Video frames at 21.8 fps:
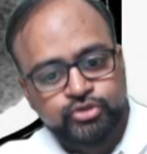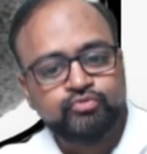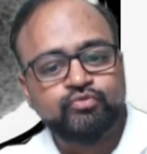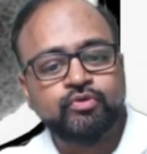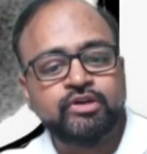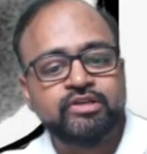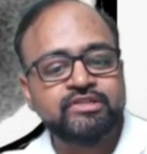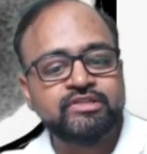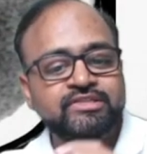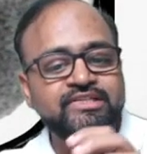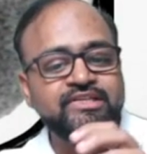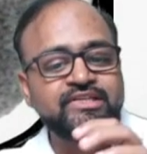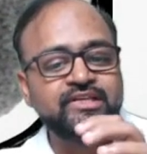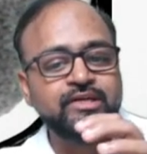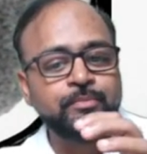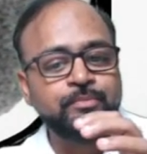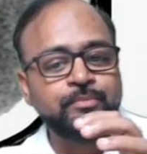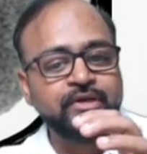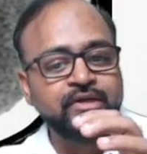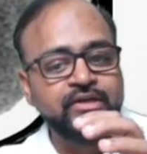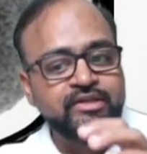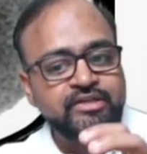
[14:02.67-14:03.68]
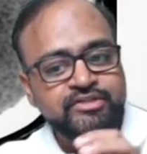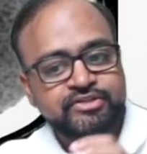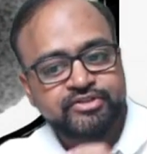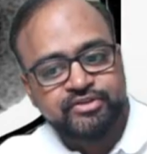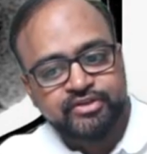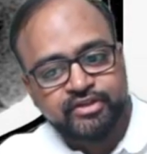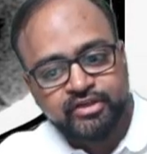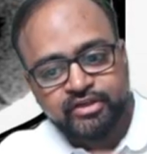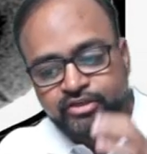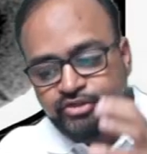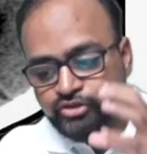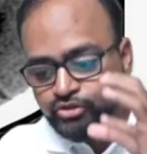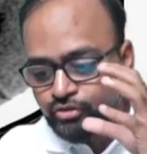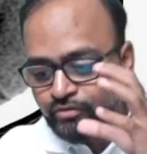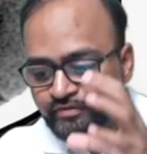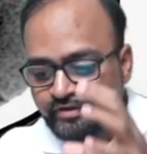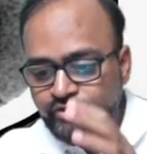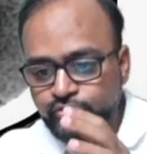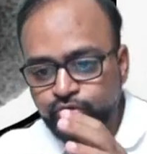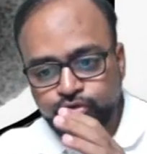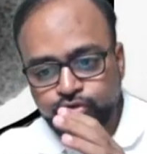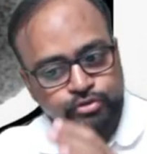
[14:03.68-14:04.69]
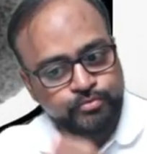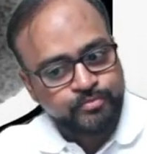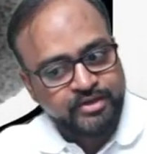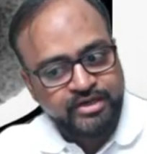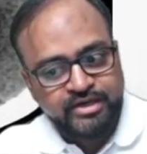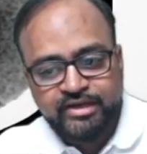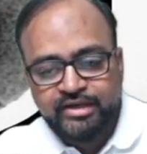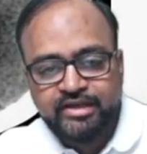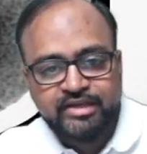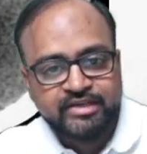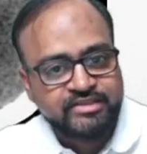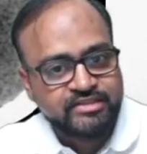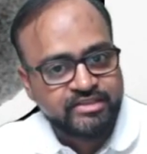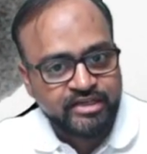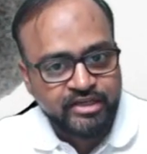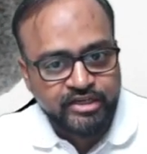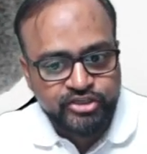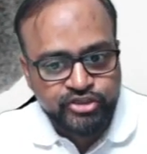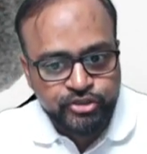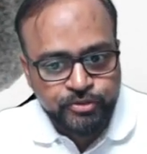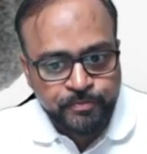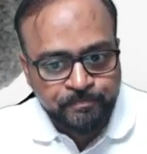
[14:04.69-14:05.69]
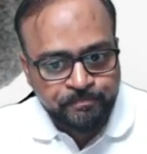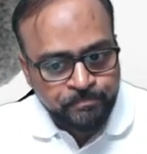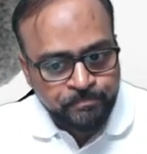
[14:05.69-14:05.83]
what is the typical history clincher of aneurysmal SAH.